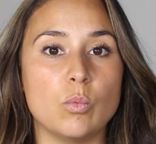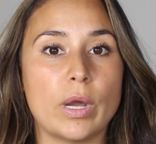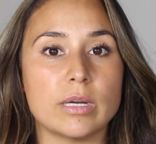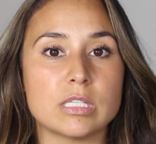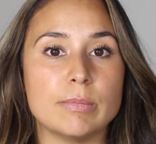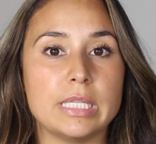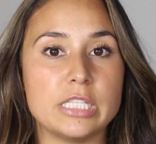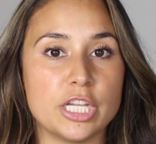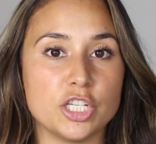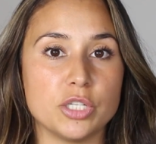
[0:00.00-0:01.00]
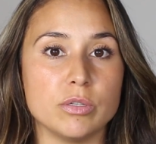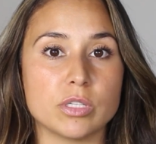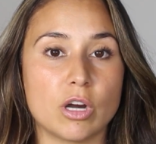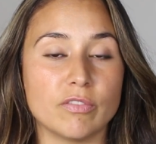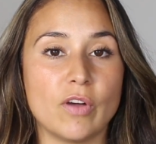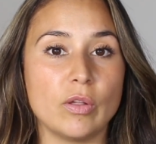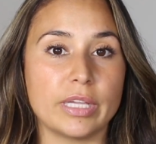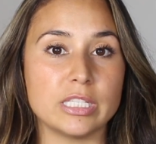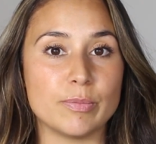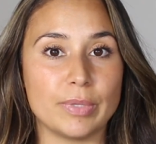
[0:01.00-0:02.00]
where some of these issues are
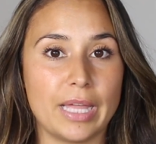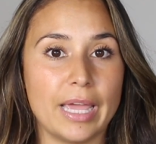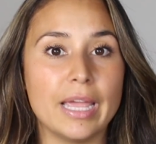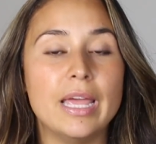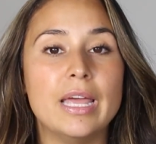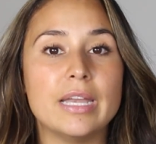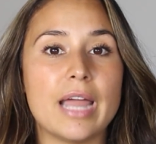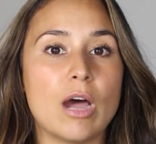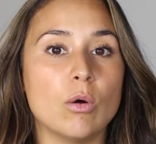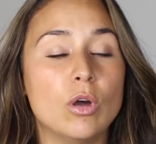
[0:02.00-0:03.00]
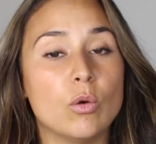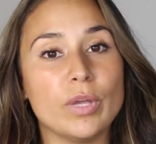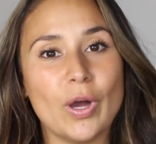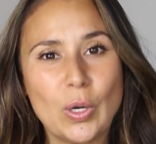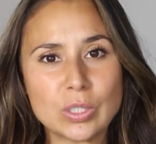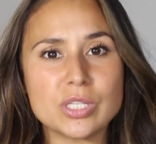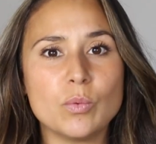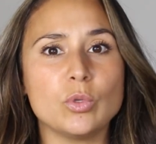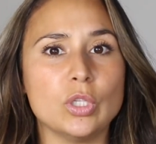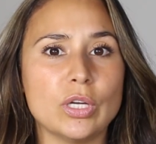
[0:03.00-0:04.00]
falling into play. Now, we also
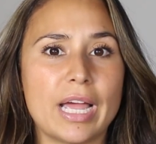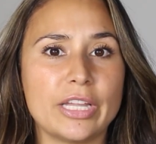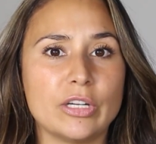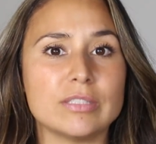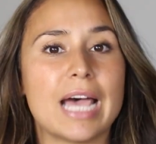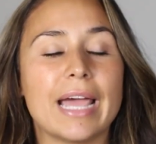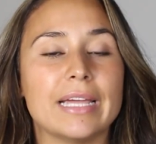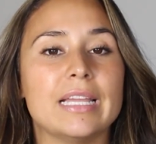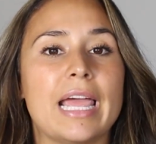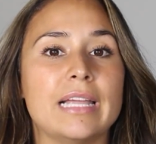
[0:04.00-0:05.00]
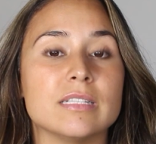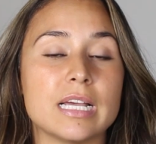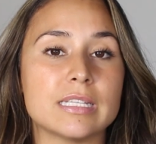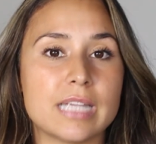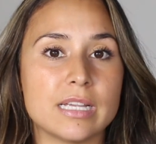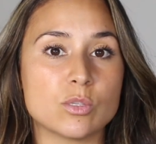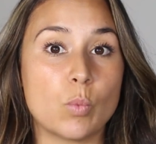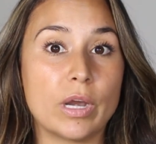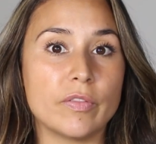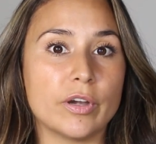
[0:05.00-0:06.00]
will look at your diet and assess
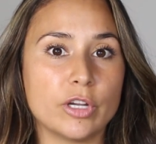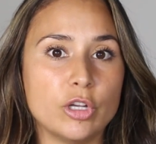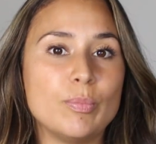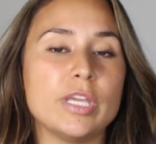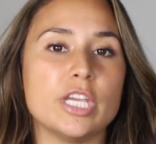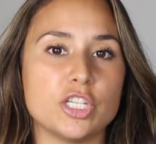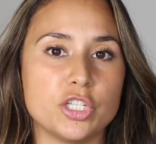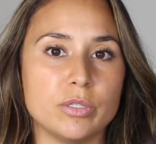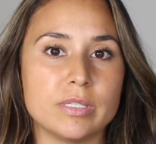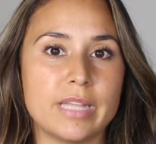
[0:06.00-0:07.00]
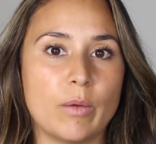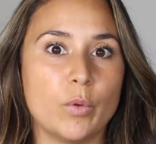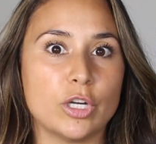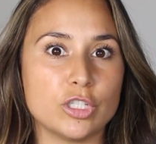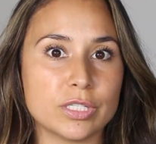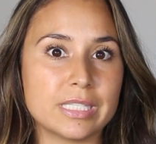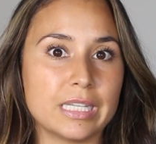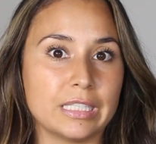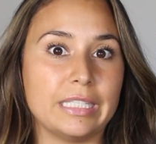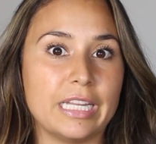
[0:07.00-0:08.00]
where there could be issues that we're
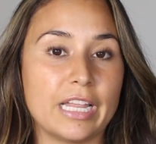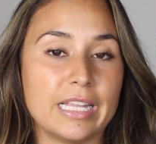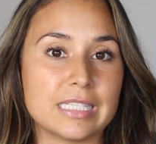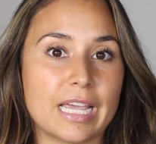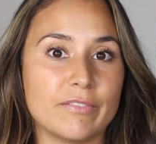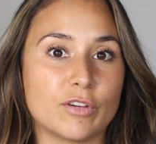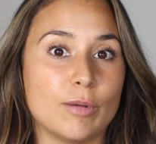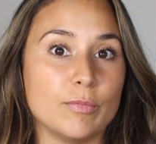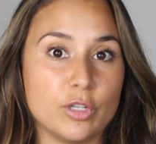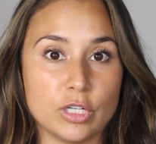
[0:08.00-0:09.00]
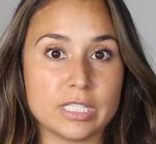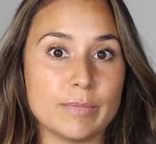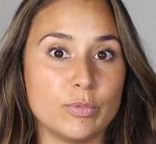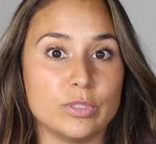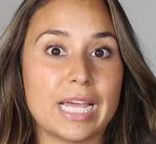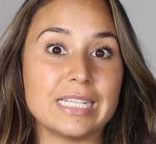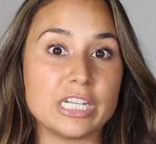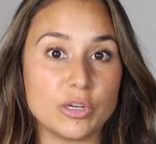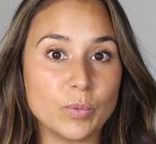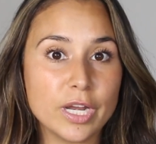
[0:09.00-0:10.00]
just gleaning insight from a simple
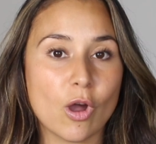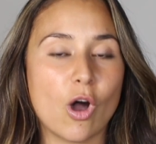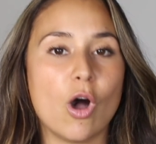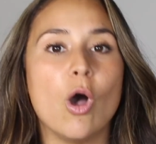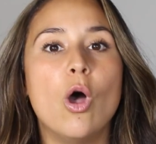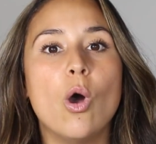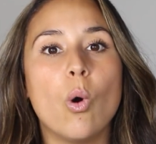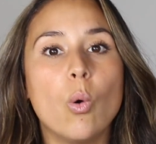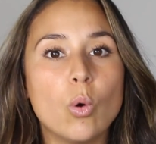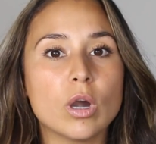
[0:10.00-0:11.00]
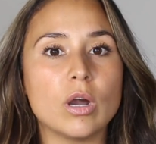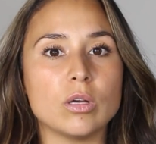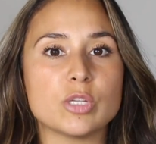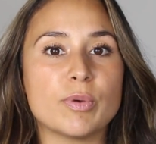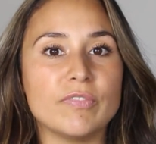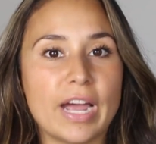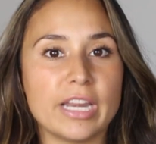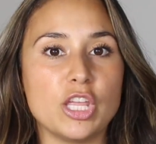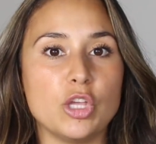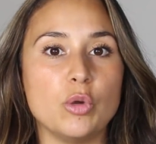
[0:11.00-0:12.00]
dietary recall, or also
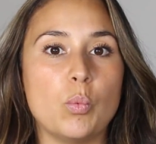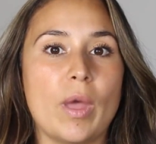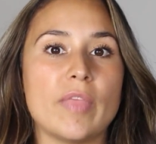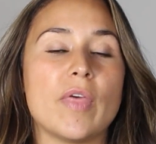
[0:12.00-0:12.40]
providing you with